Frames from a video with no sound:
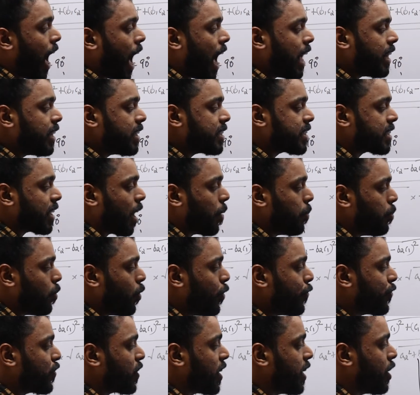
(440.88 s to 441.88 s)
and the sum
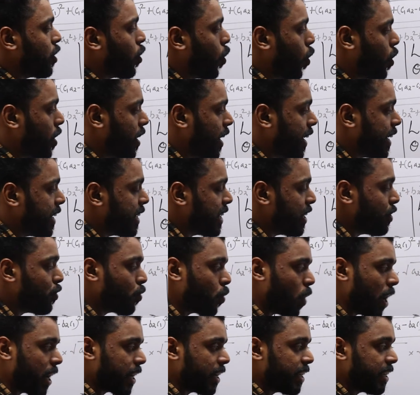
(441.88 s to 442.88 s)
of three non-negative
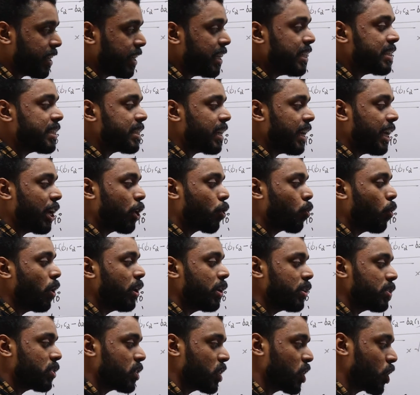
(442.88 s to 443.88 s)
quantities equal
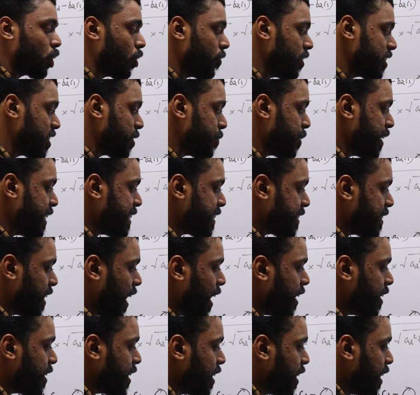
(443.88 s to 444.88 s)
to 0, which means
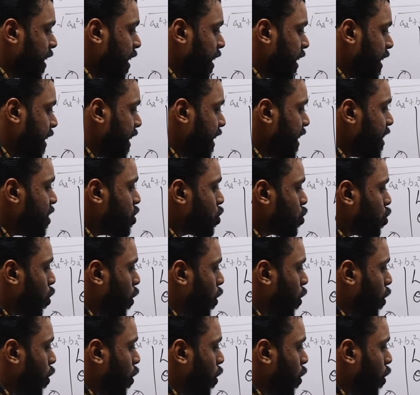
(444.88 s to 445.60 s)
that each